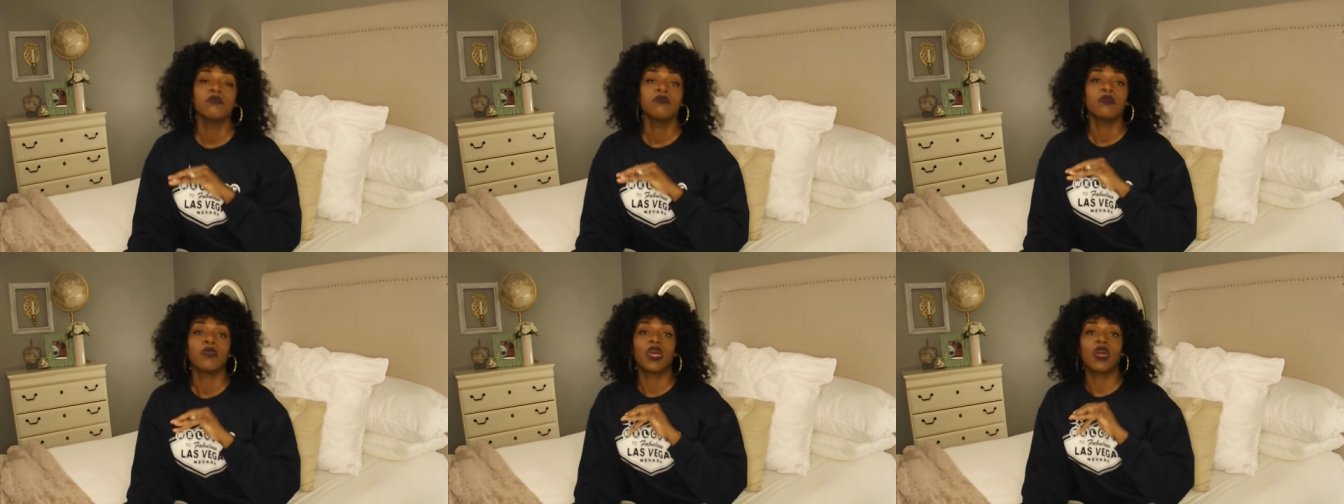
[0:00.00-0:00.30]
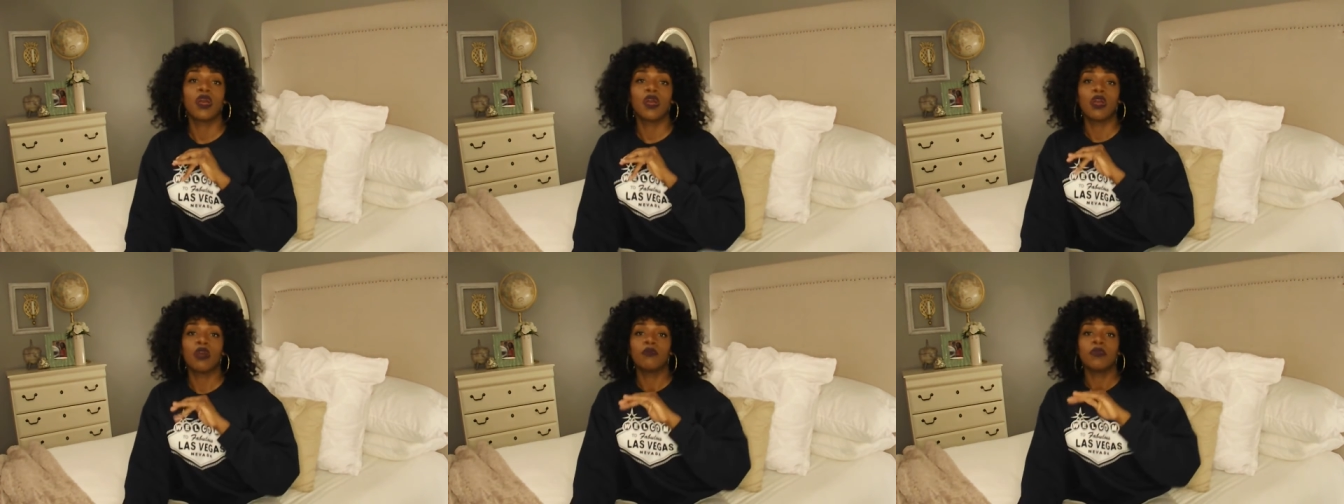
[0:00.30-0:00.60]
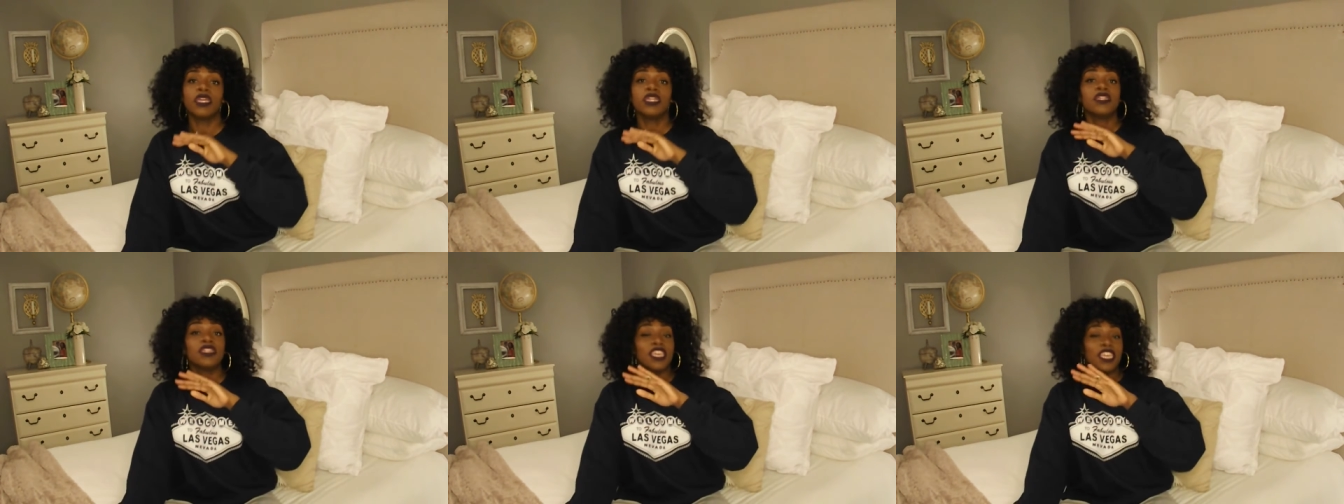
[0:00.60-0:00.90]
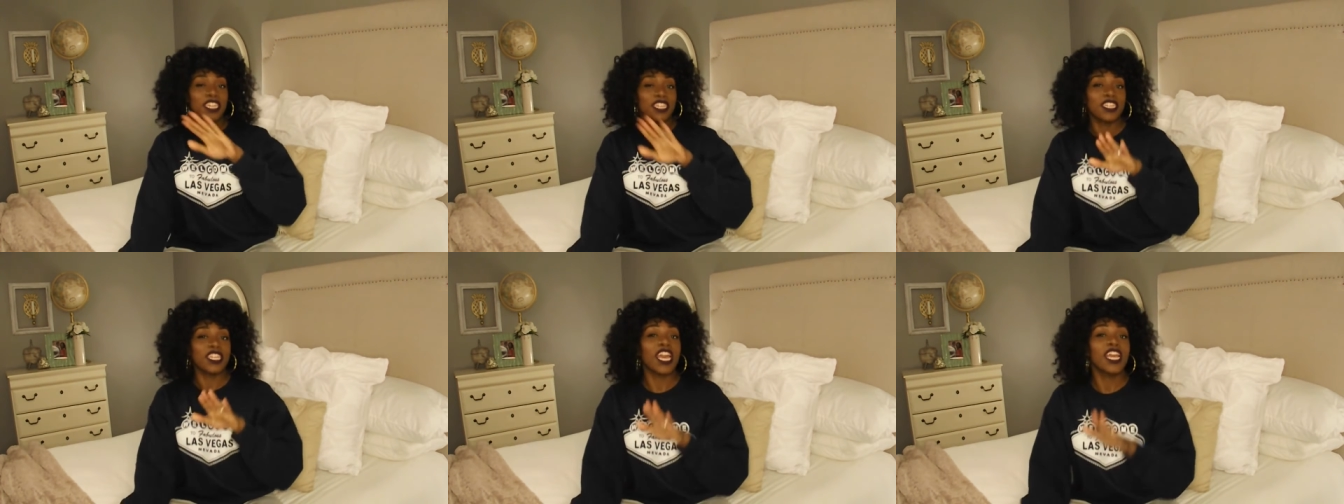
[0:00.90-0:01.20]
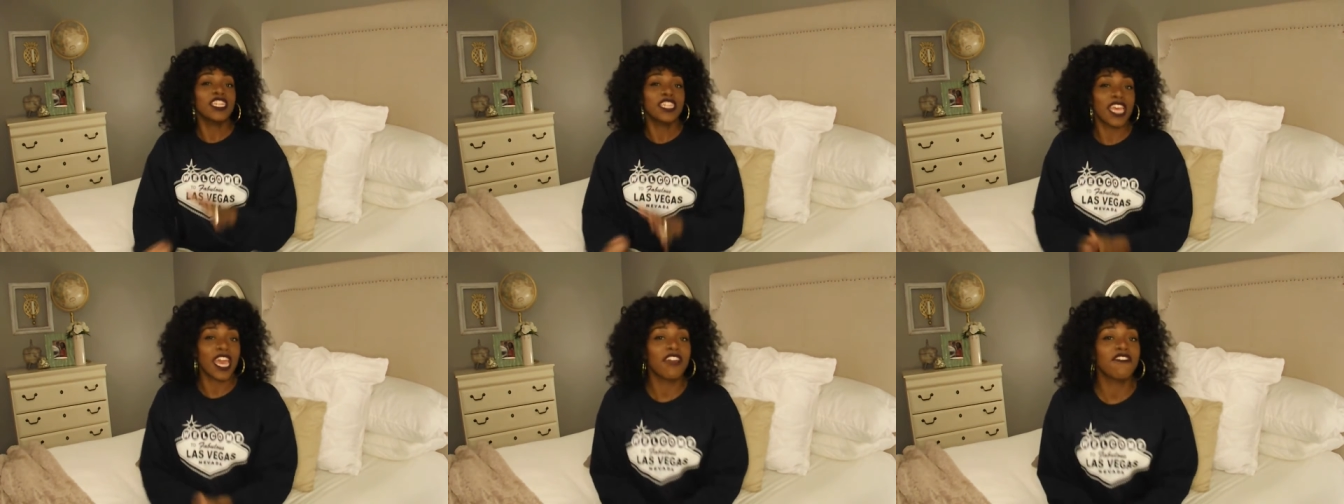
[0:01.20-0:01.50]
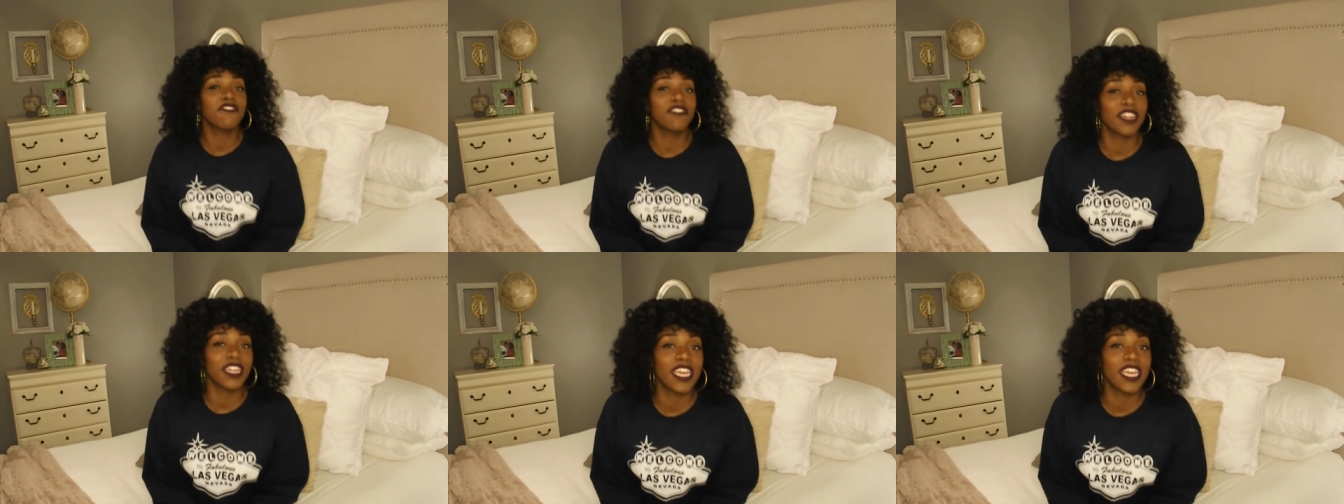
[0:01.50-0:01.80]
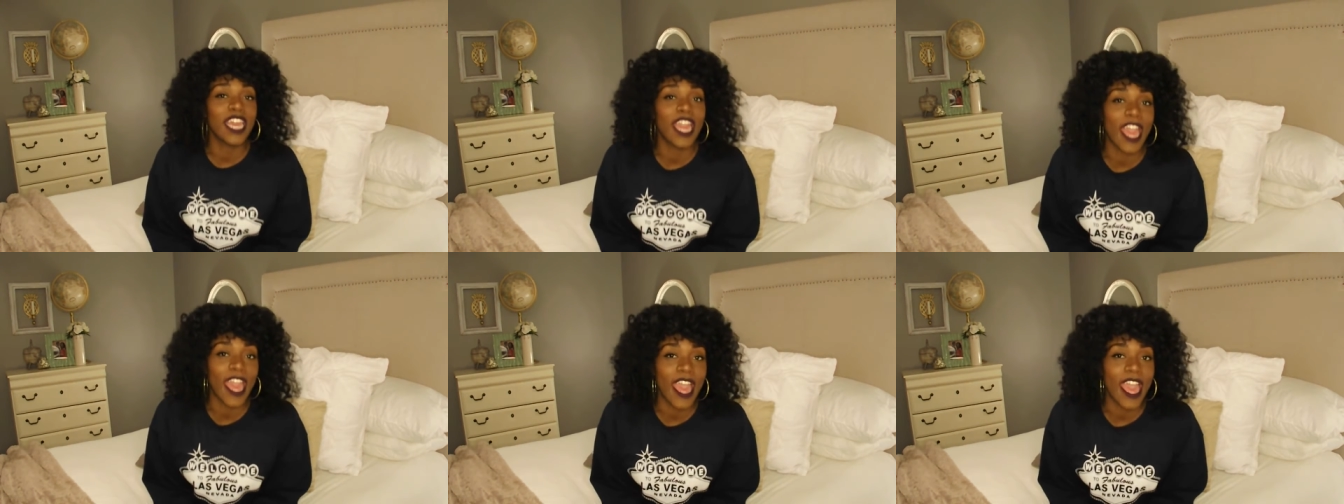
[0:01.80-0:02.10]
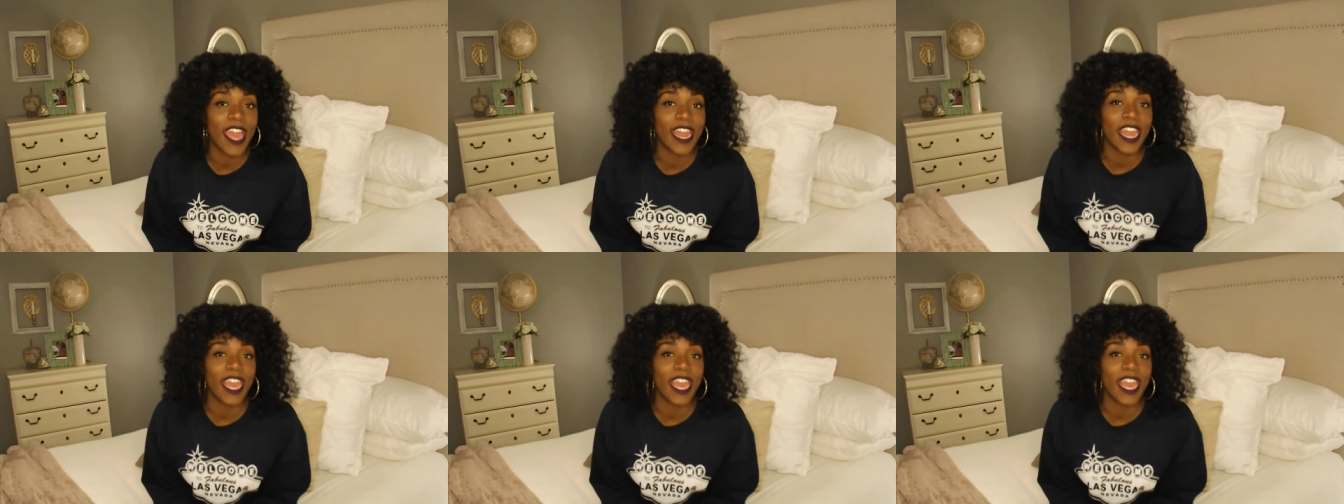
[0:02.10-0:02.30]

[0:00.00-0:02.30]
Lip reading: They definitely had